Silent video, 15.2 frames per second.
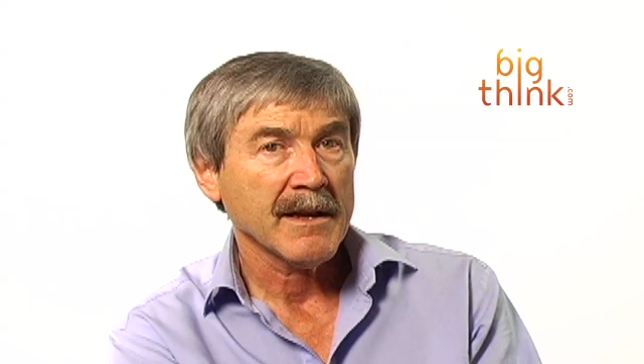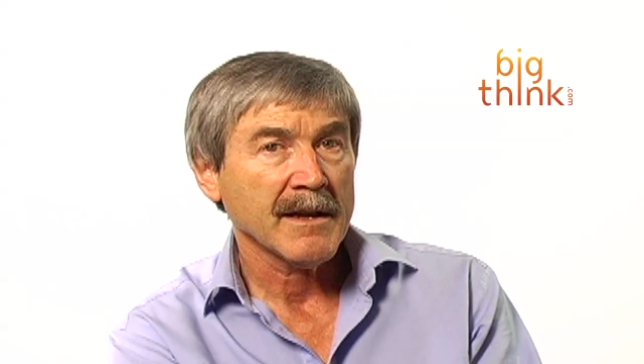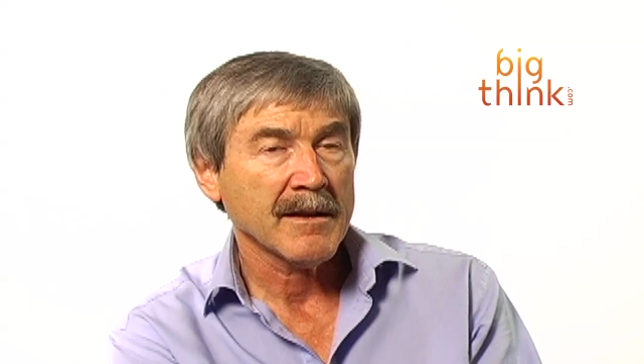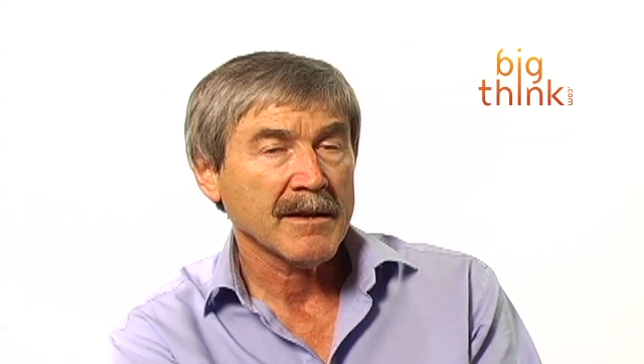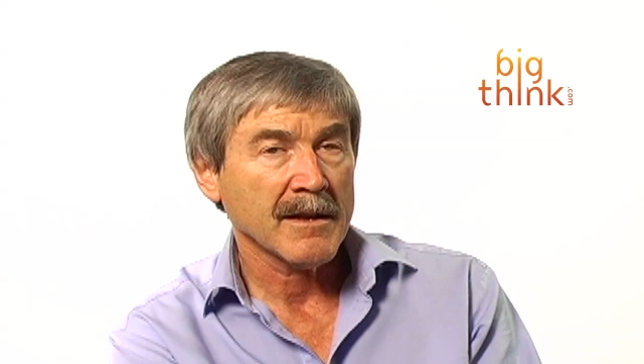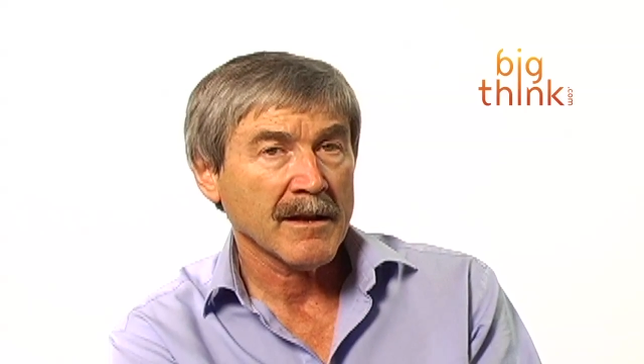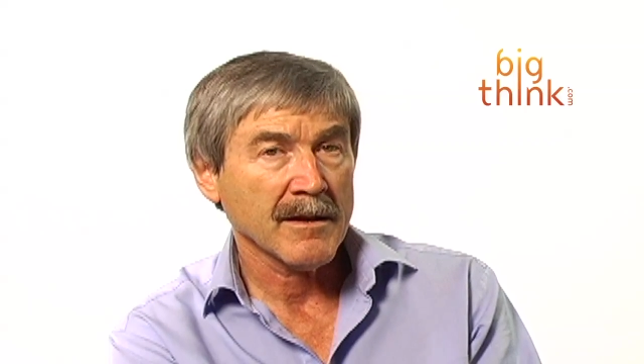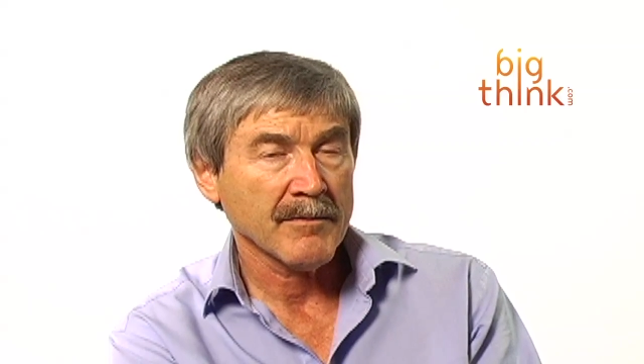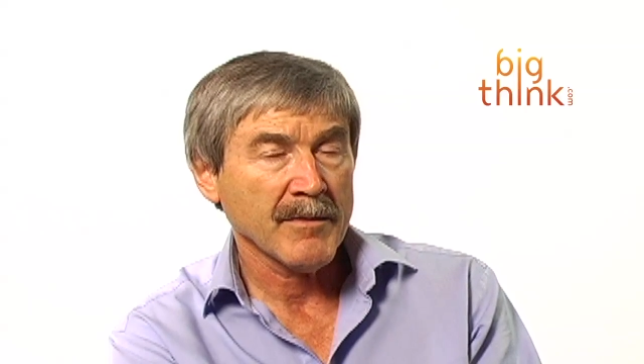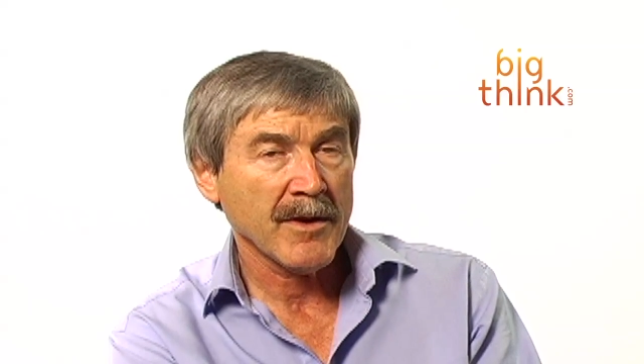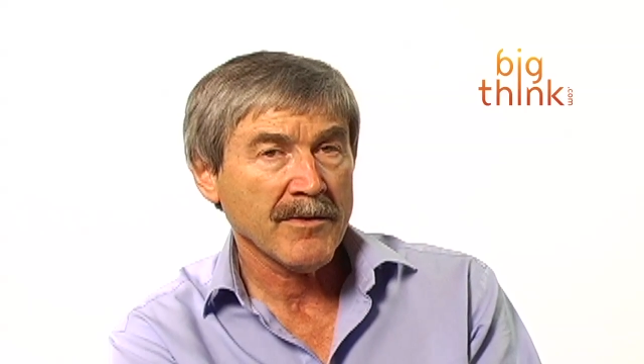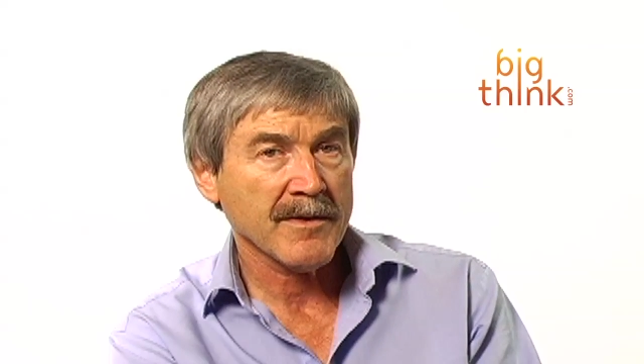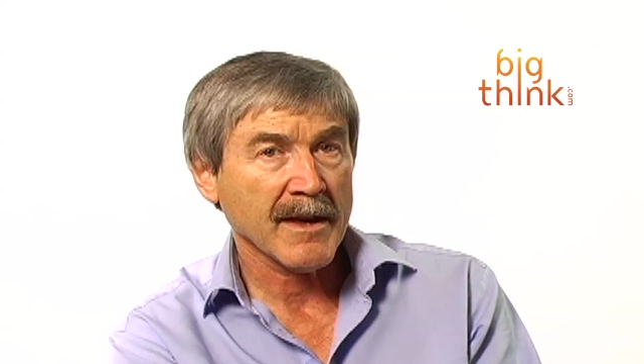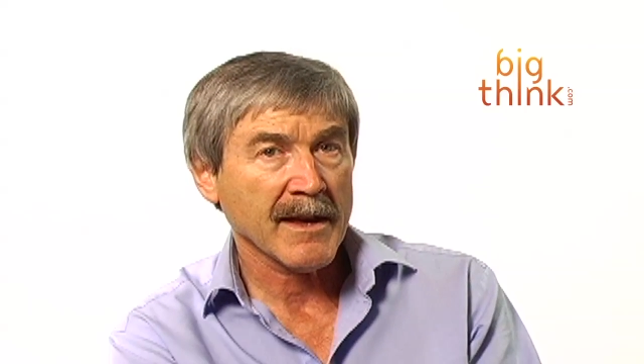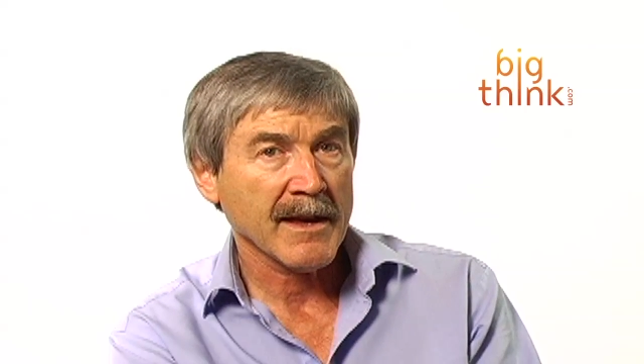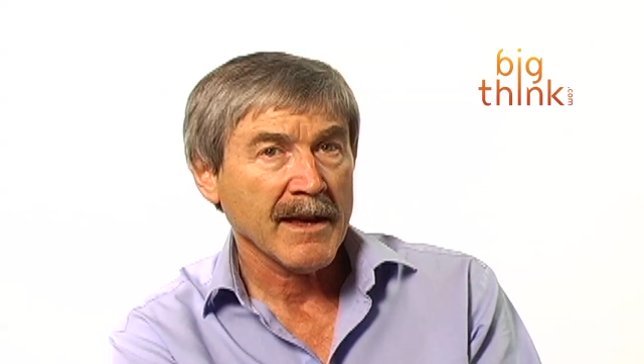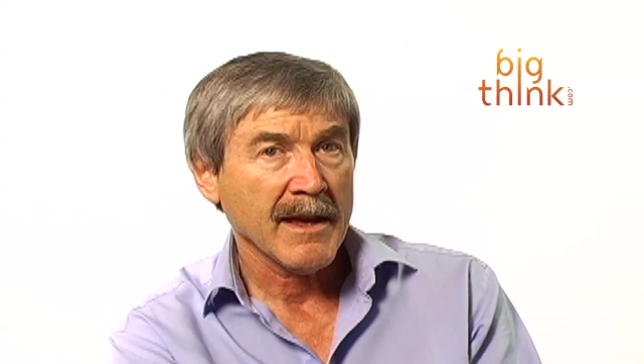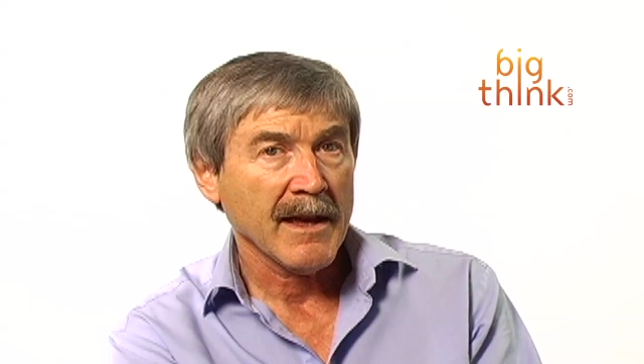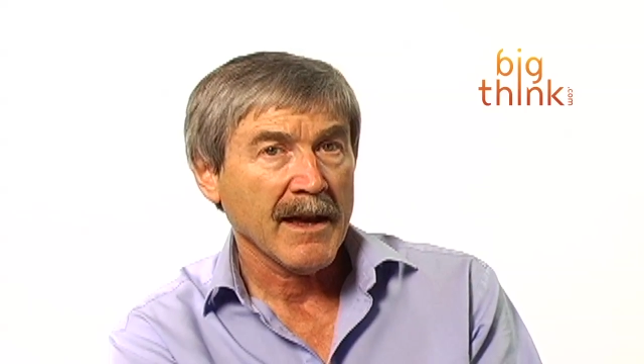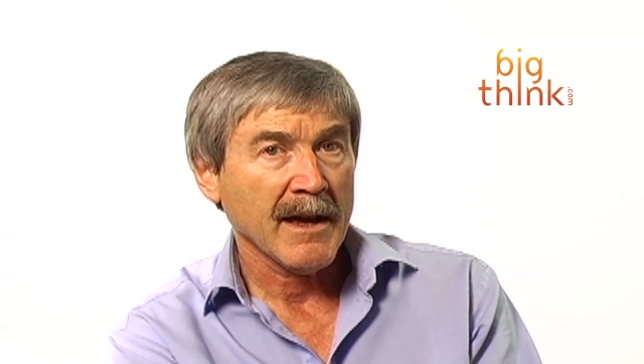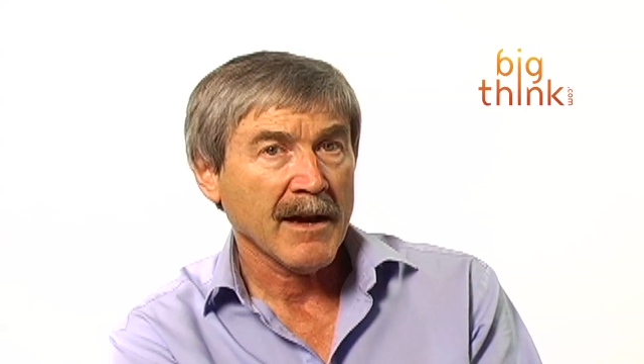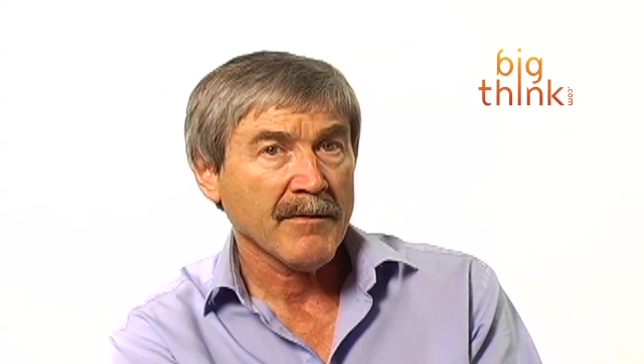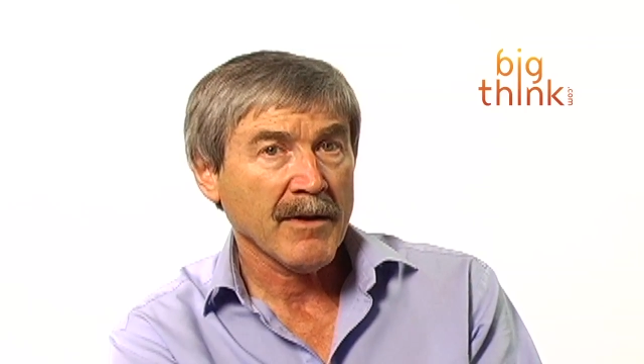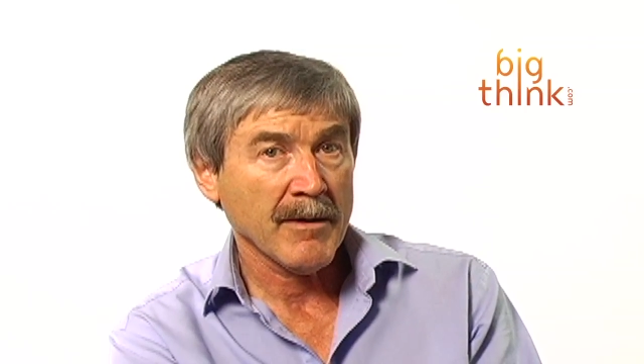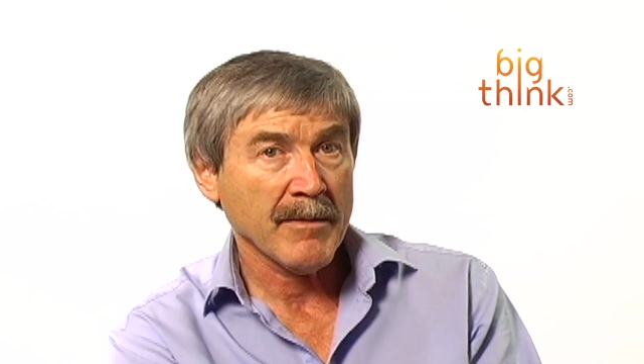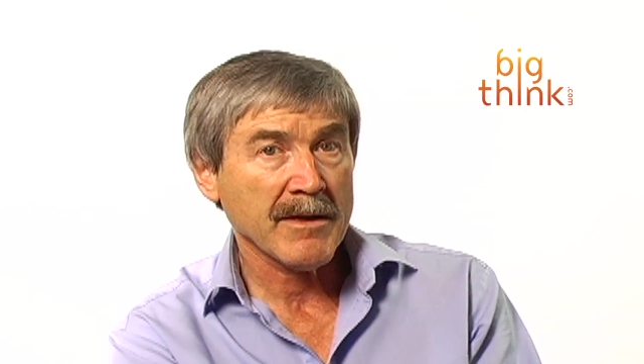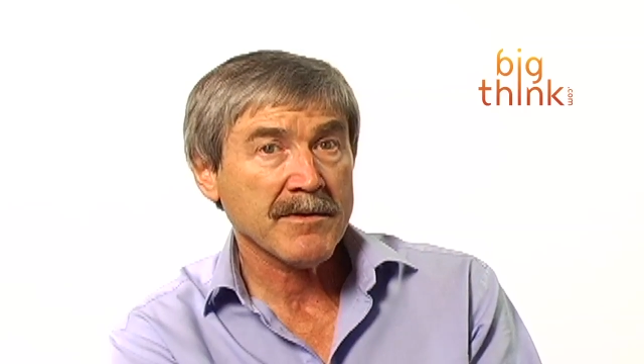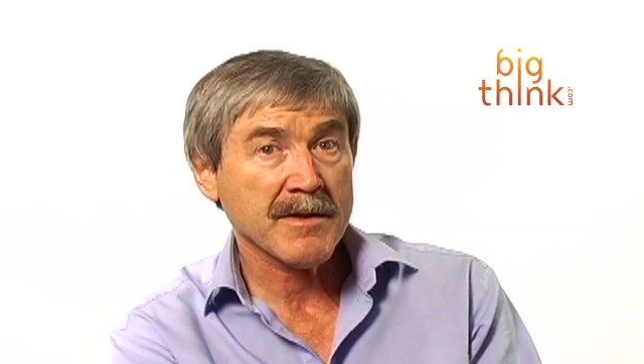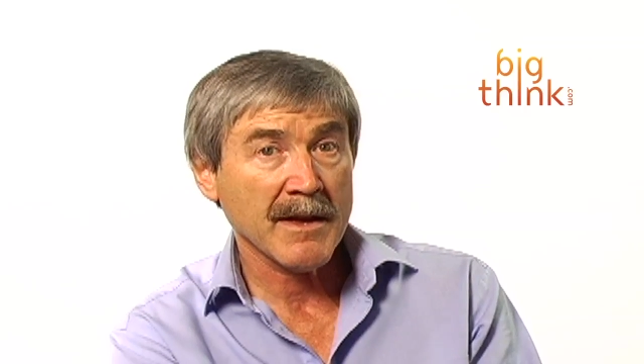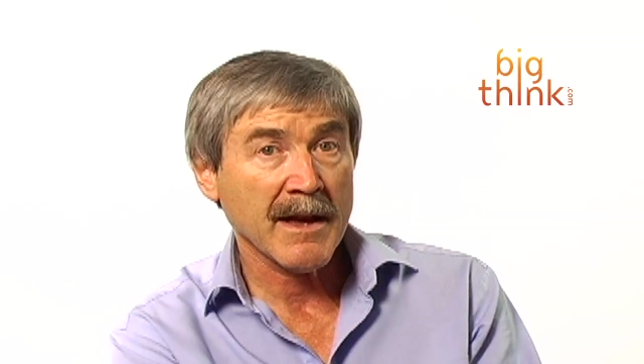and, and music are very
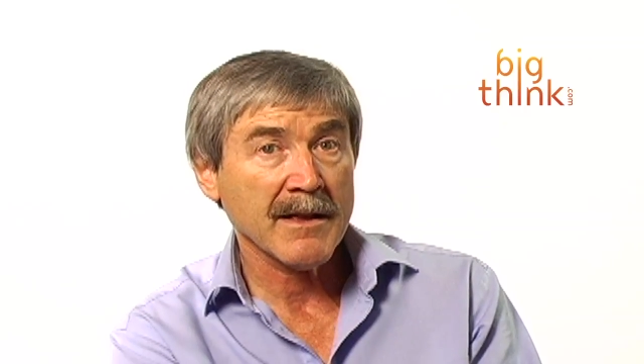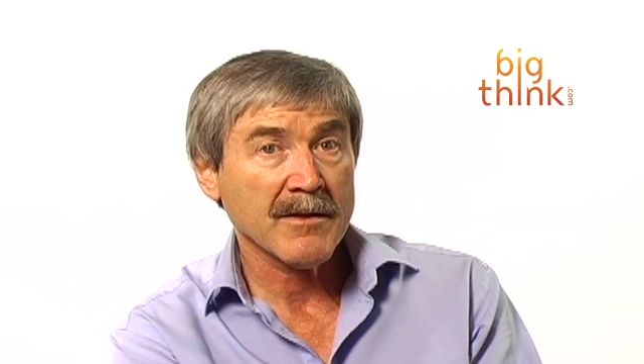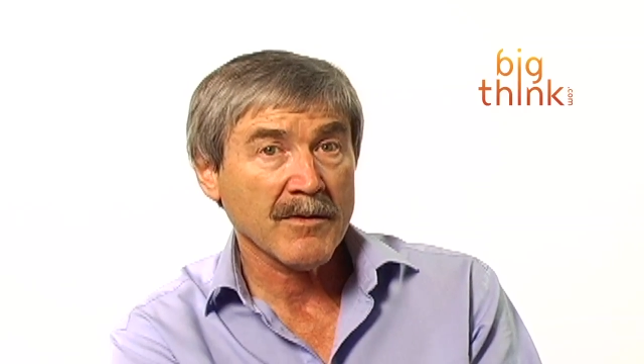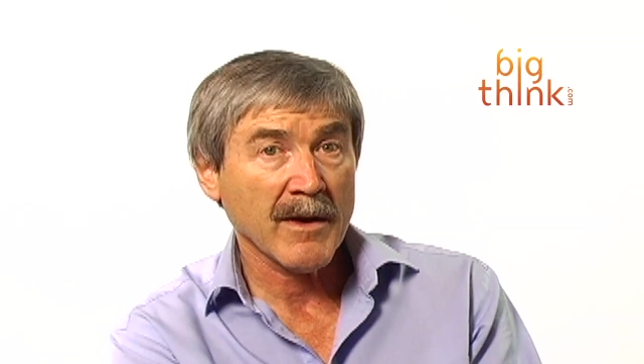much tied